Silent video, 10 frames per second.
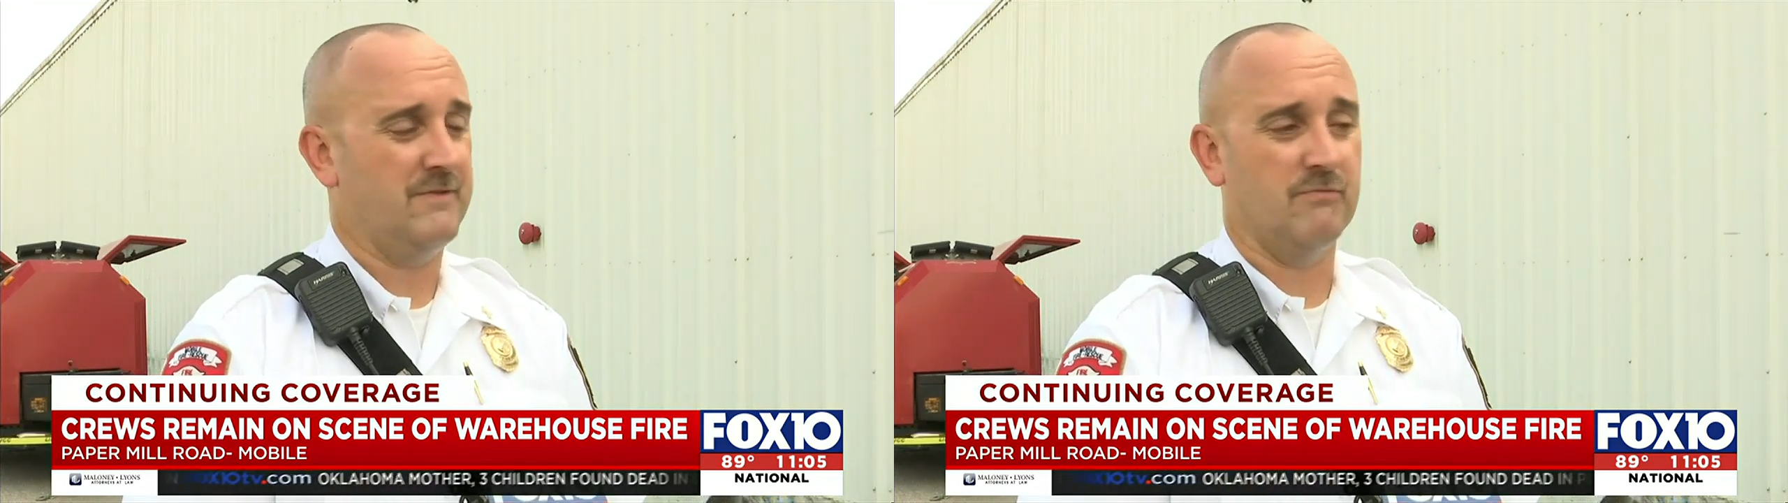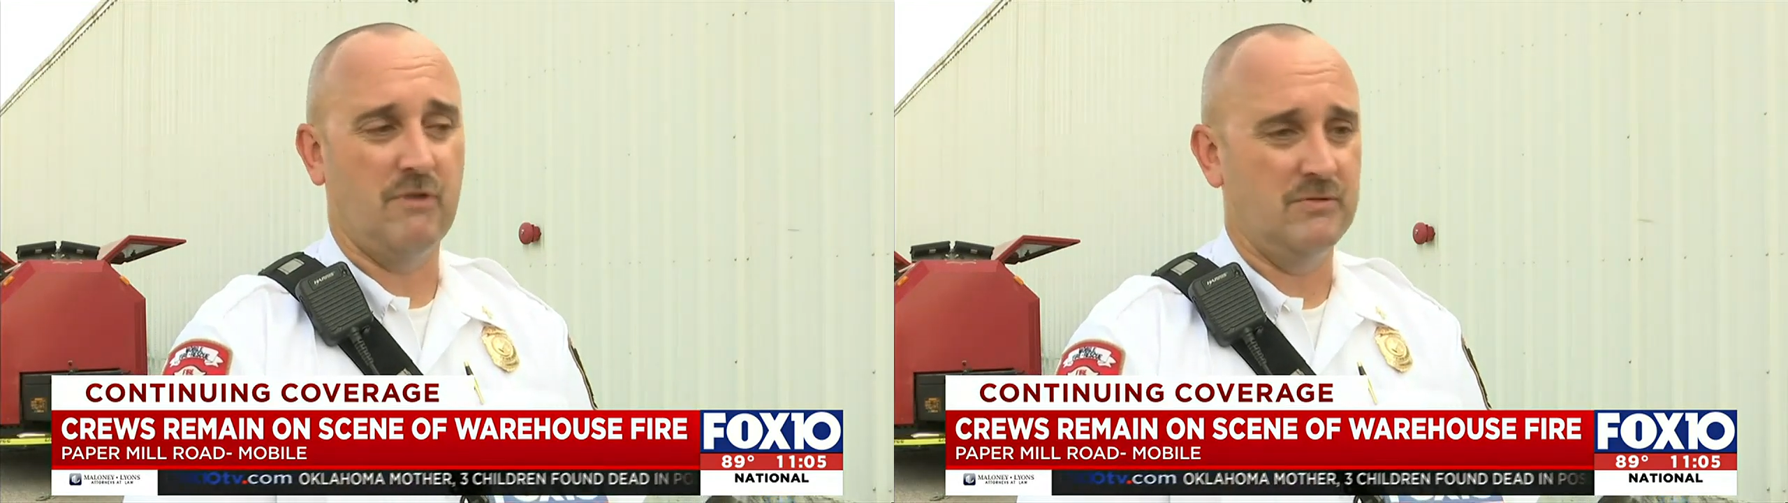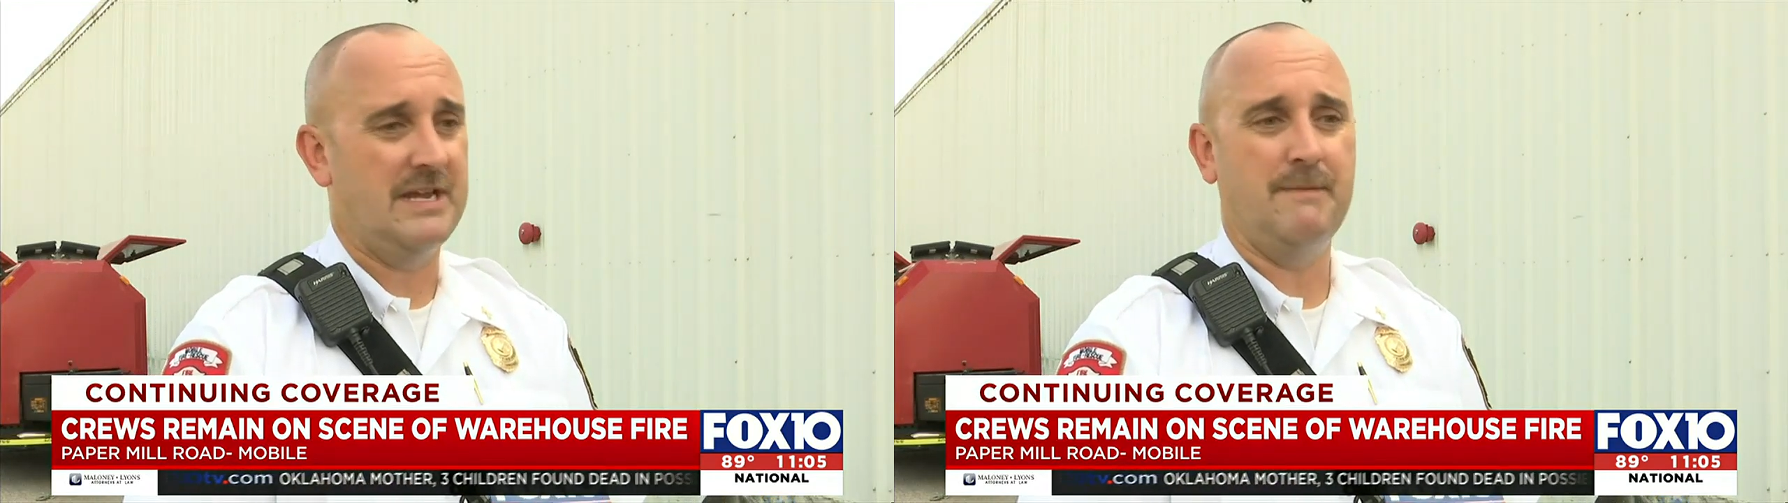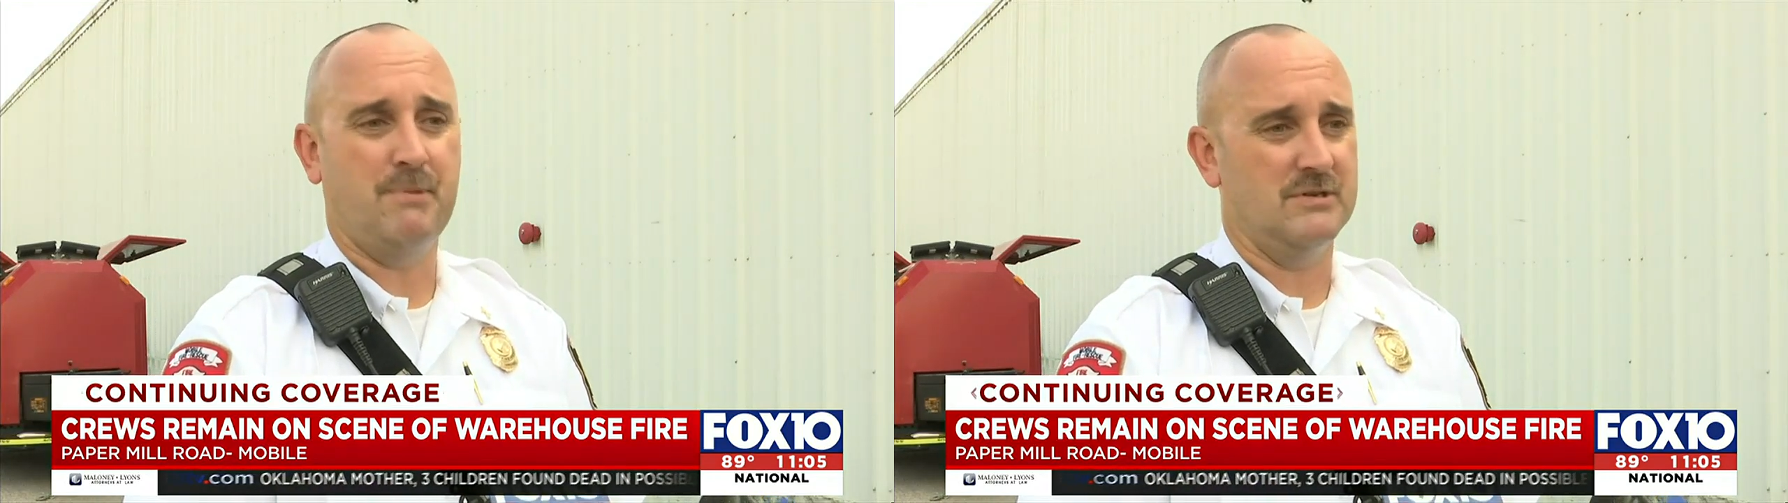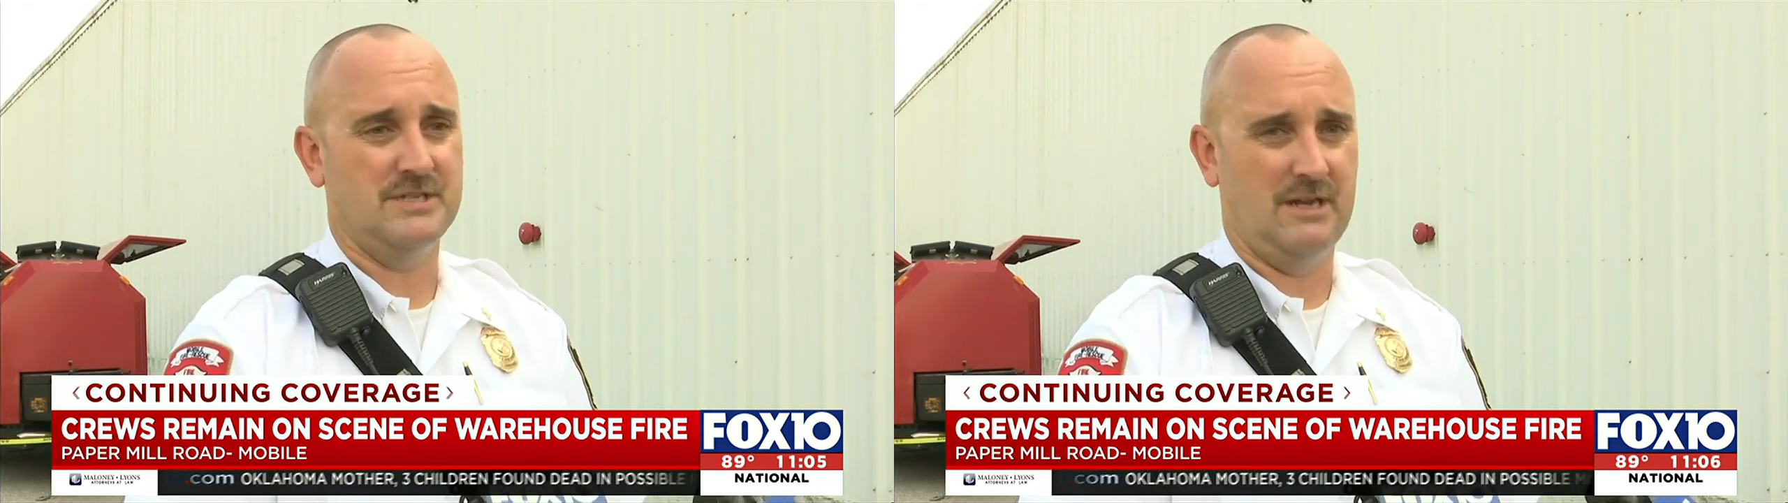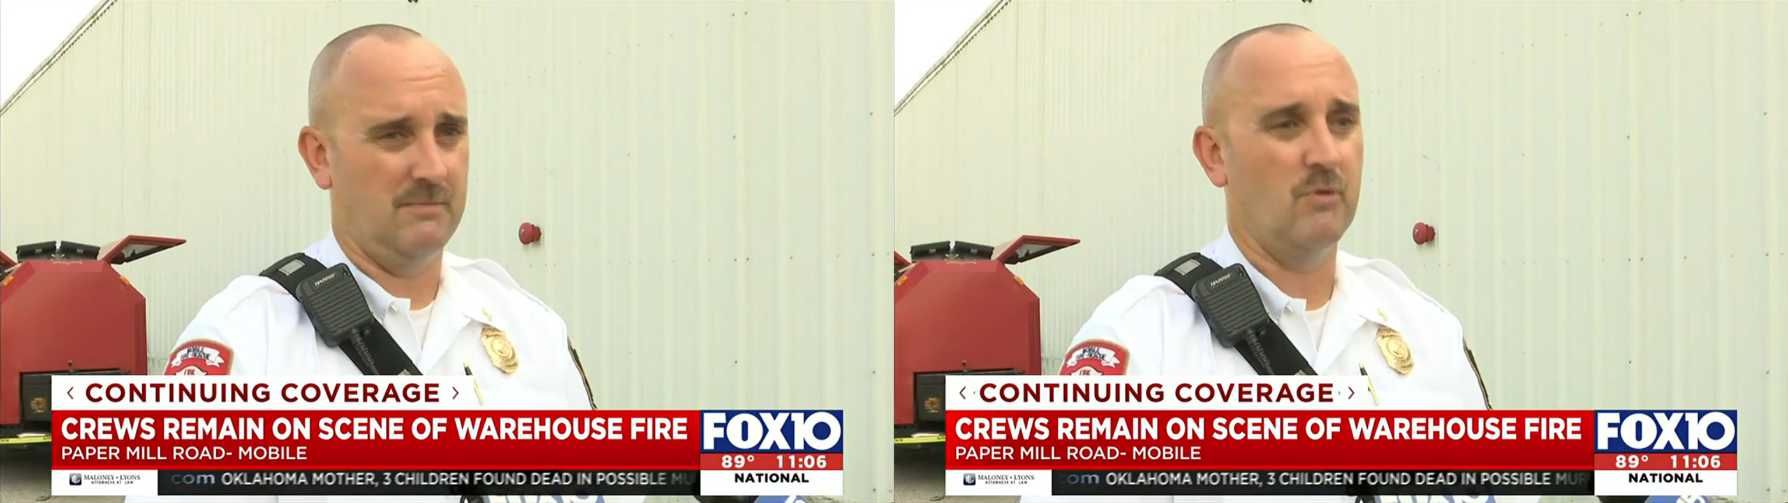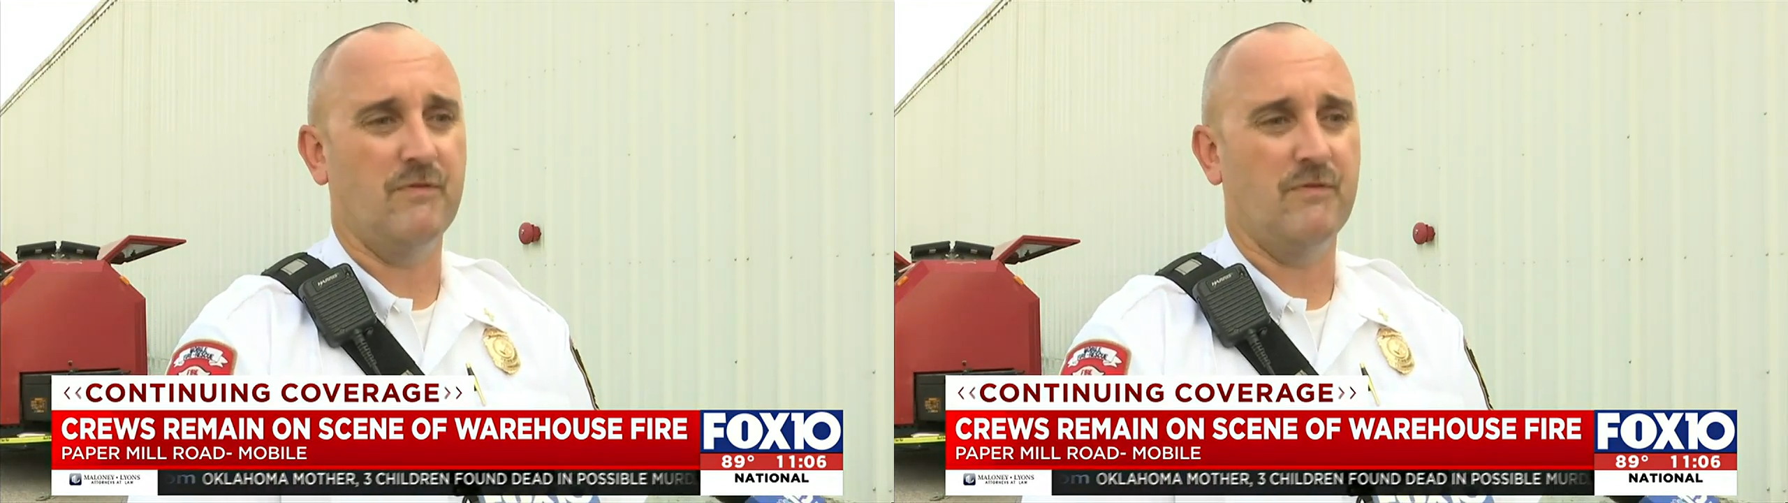to rotate personnel more